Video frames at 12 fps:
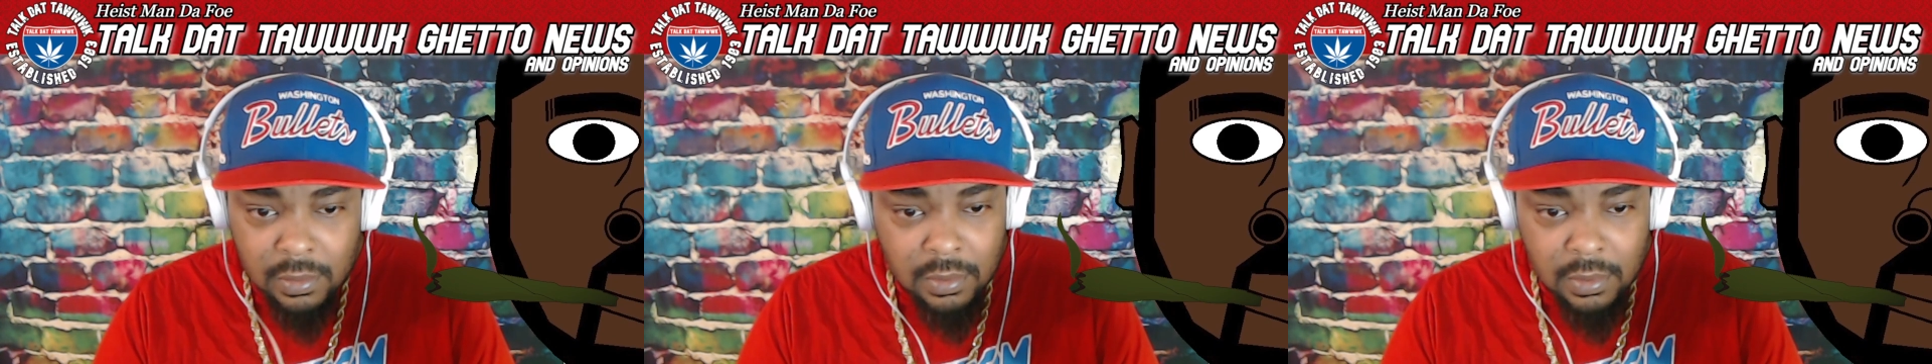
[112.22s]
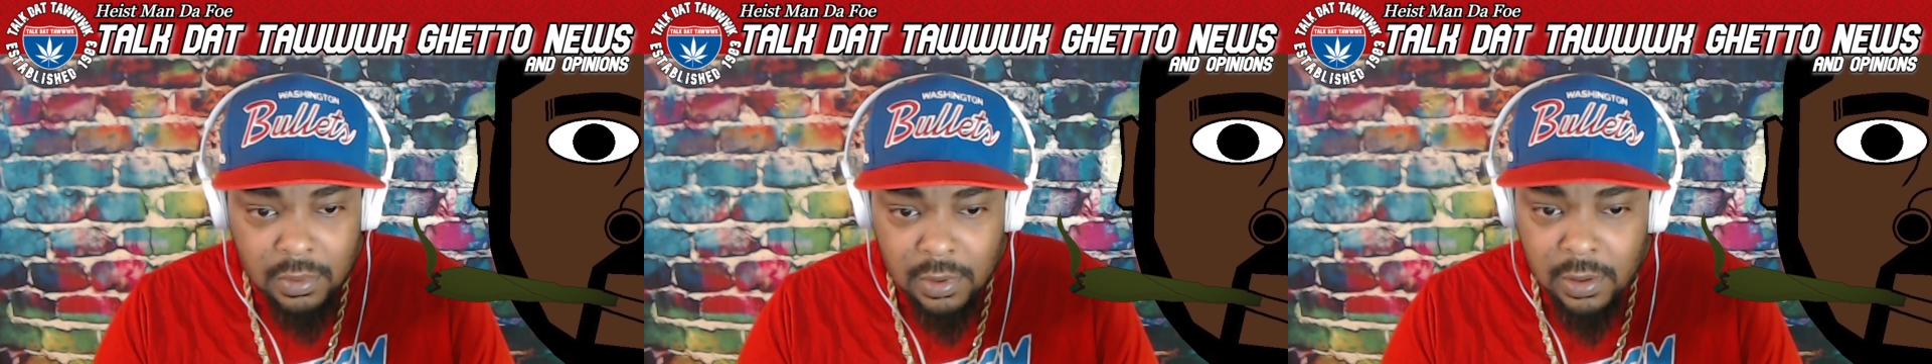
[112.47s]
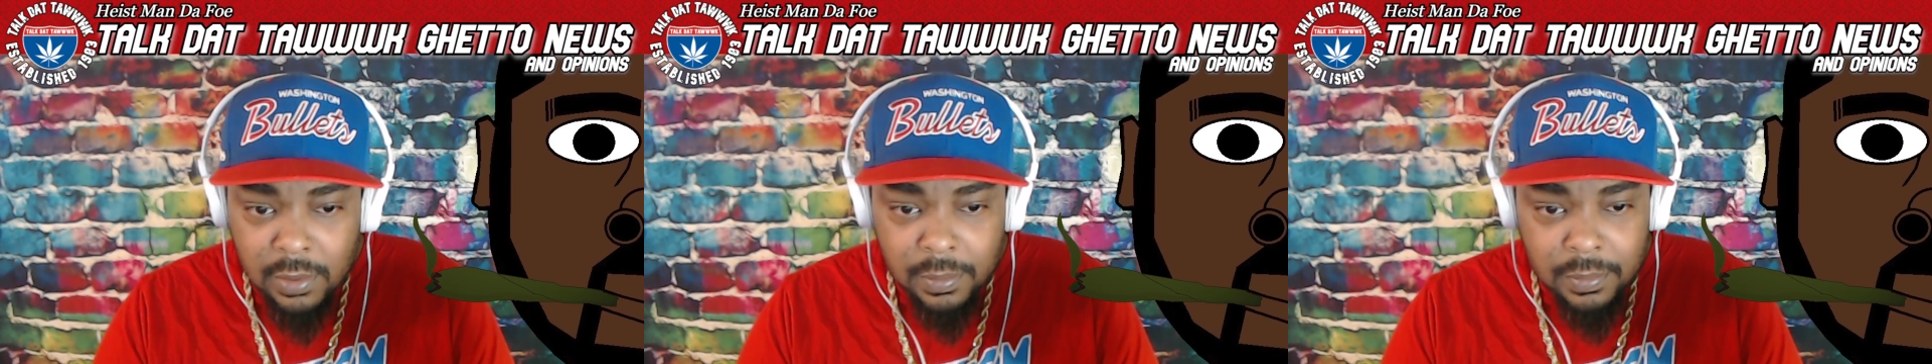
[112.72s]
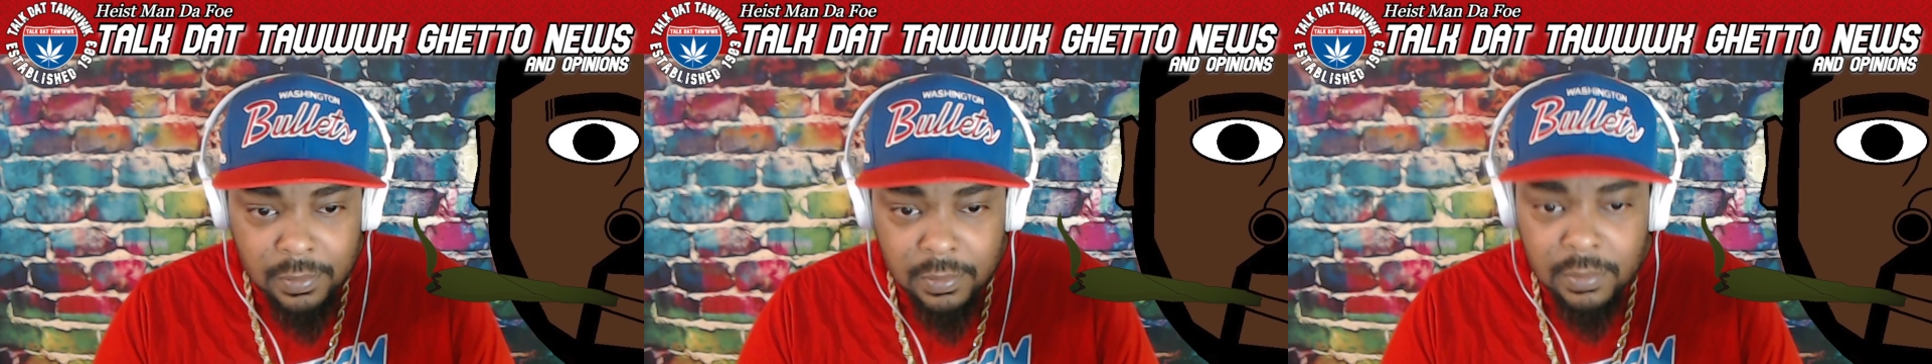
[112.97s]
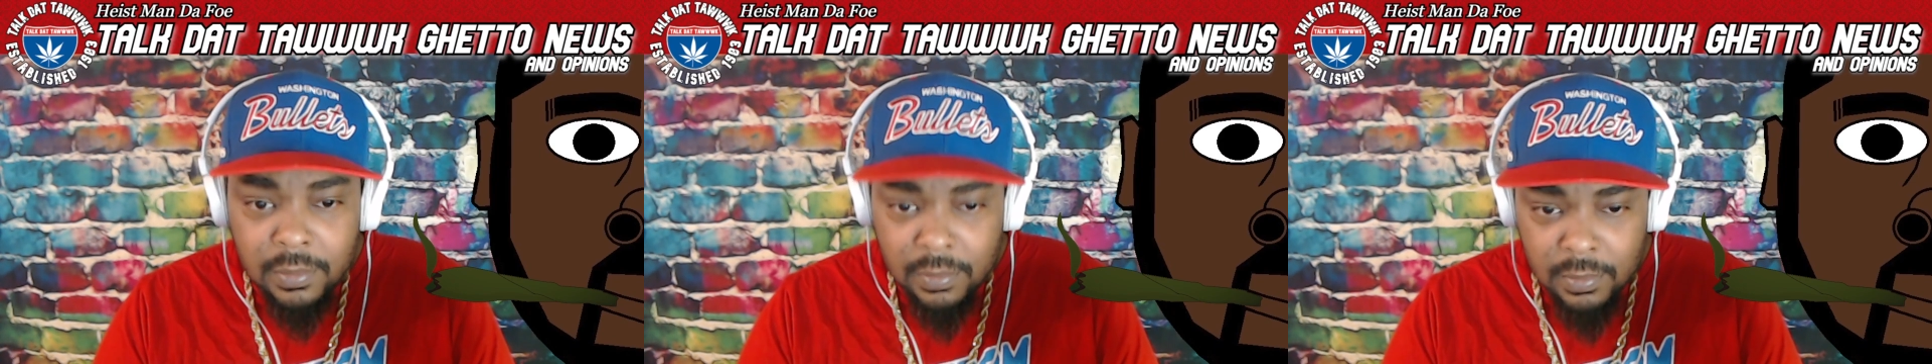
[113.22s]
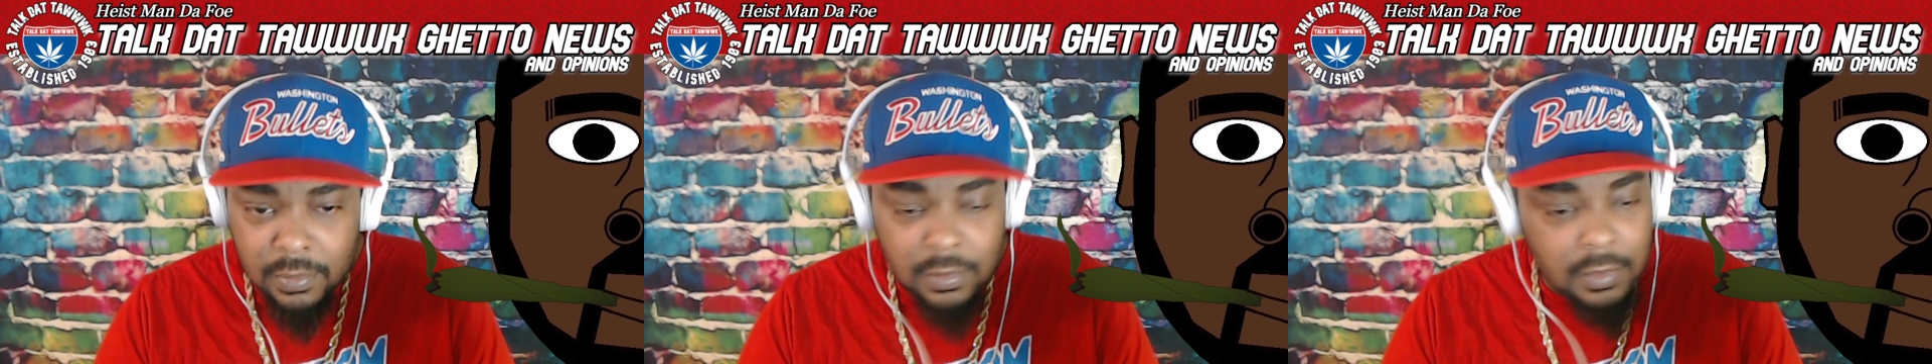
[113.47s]
Yep.
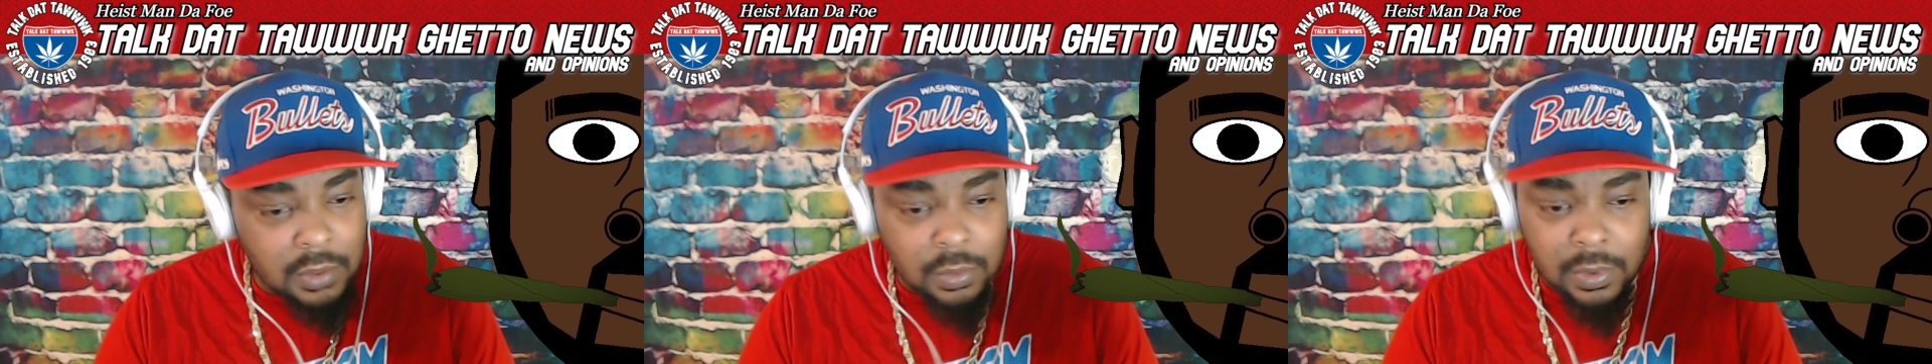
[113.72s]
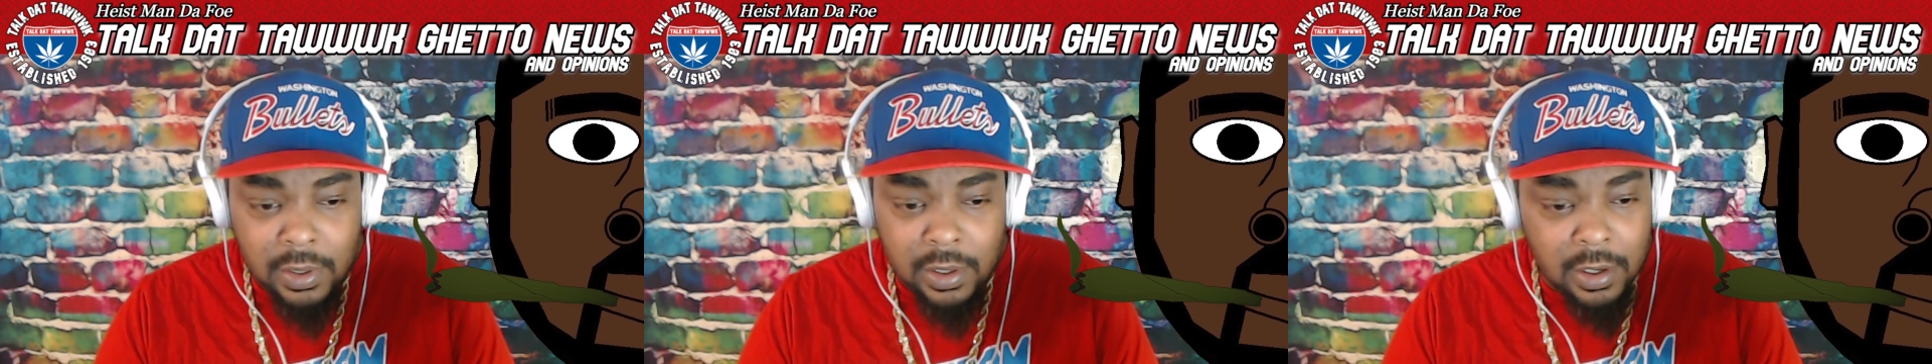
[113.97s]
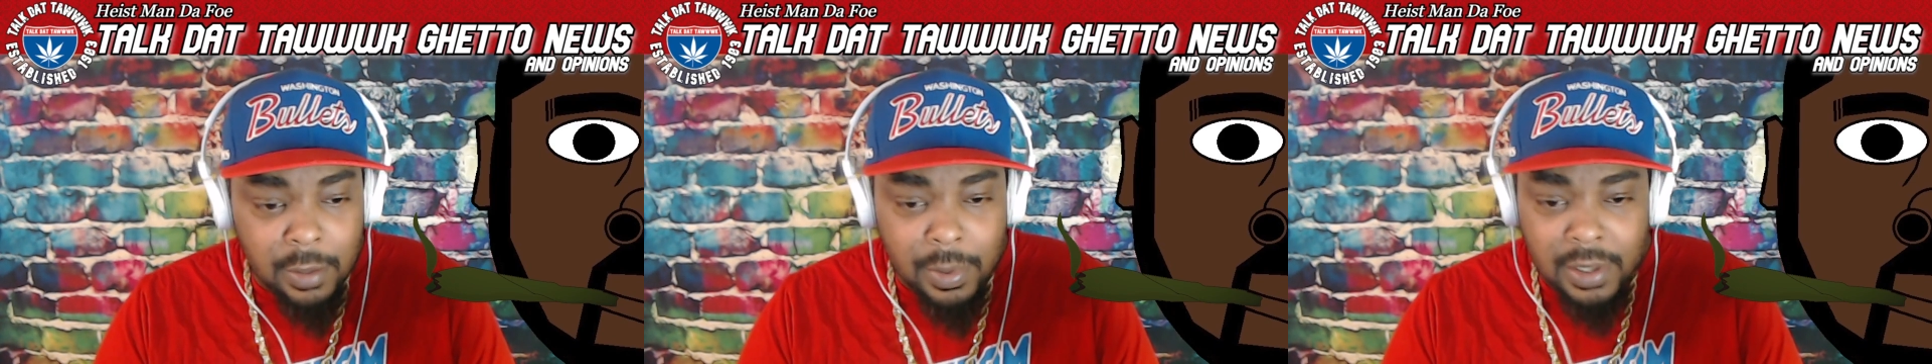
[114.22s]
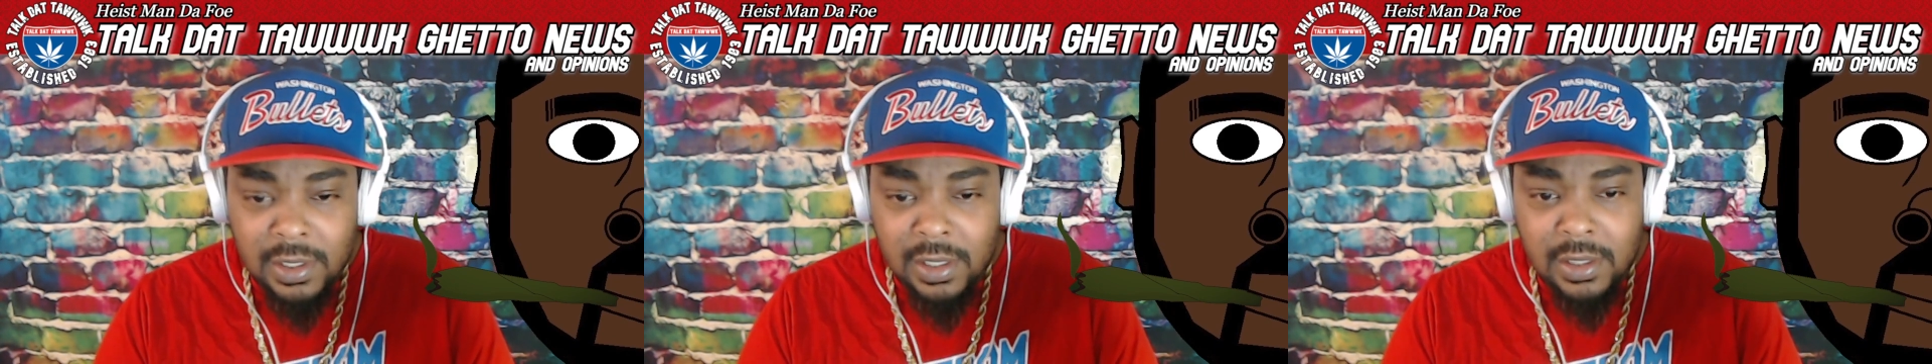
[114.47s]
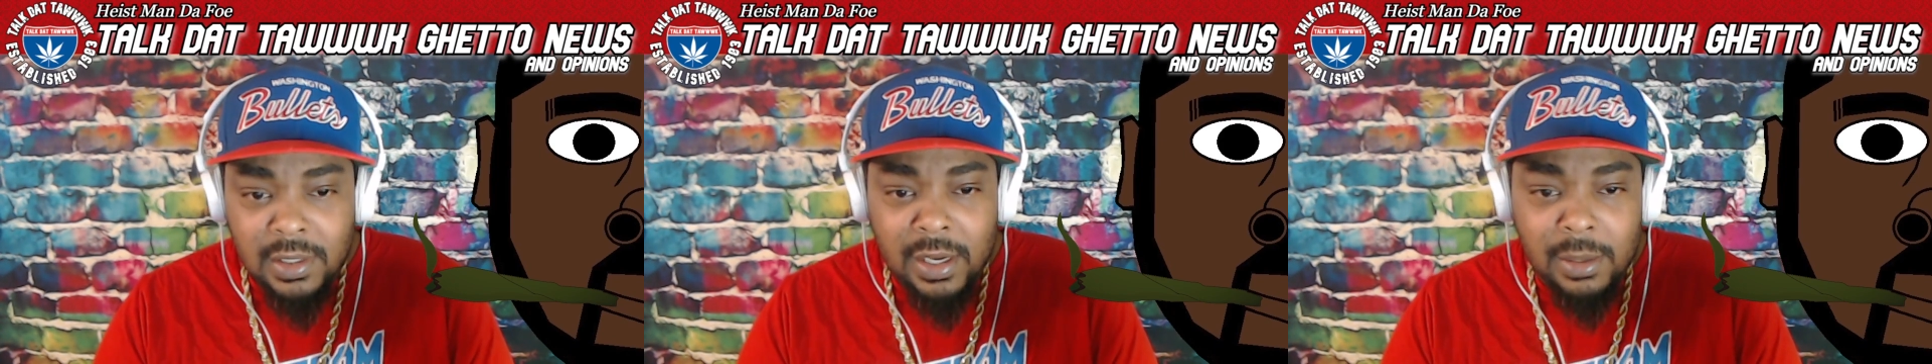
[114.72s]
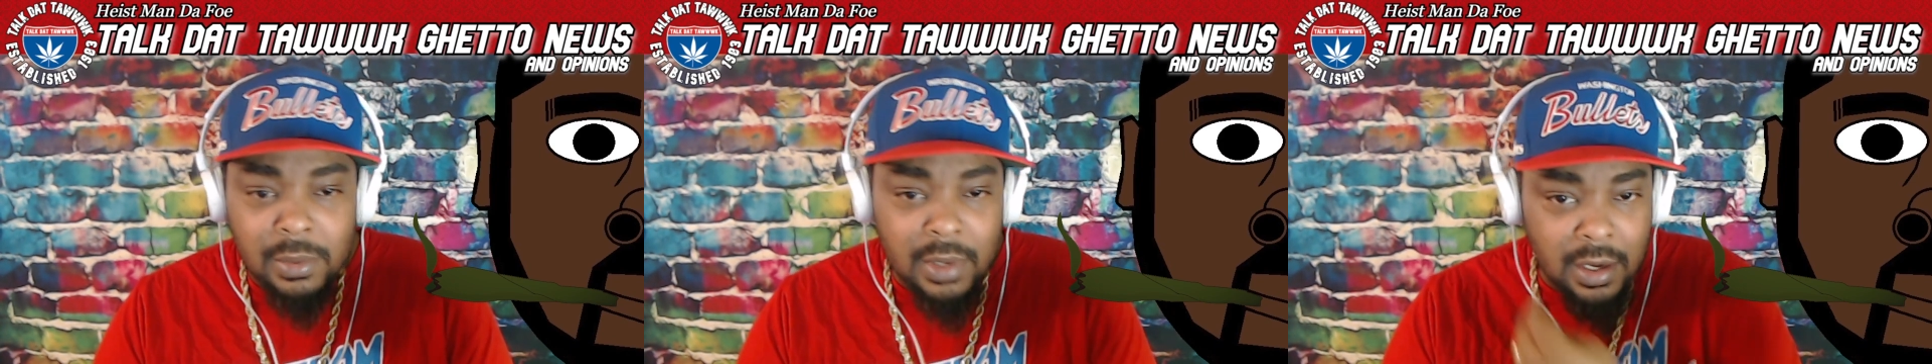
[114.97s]
That's what everybody's saying the
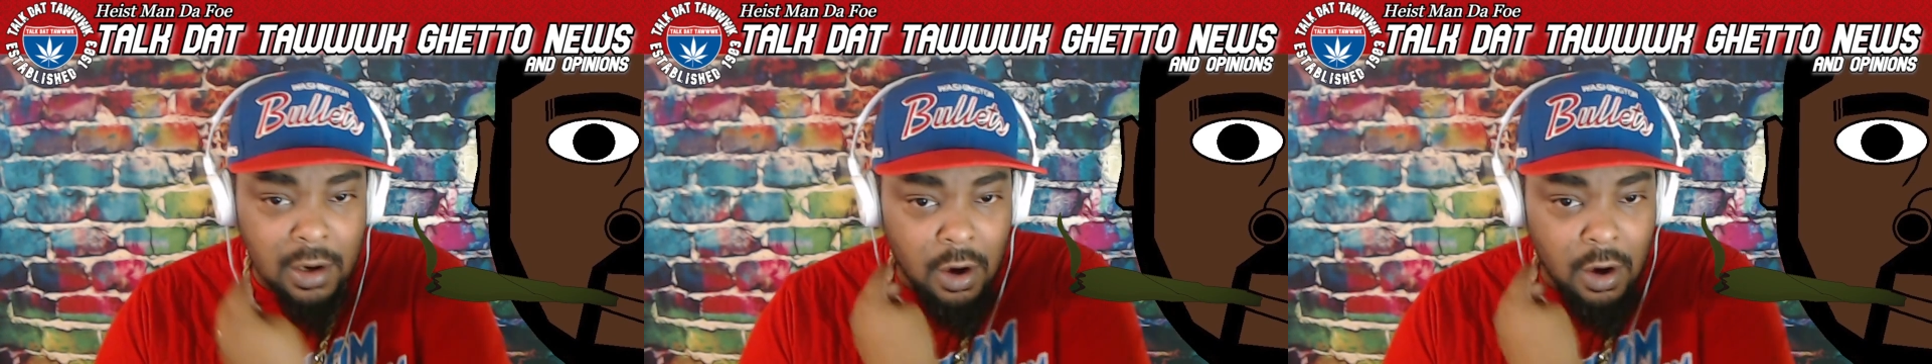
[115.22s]
same thing,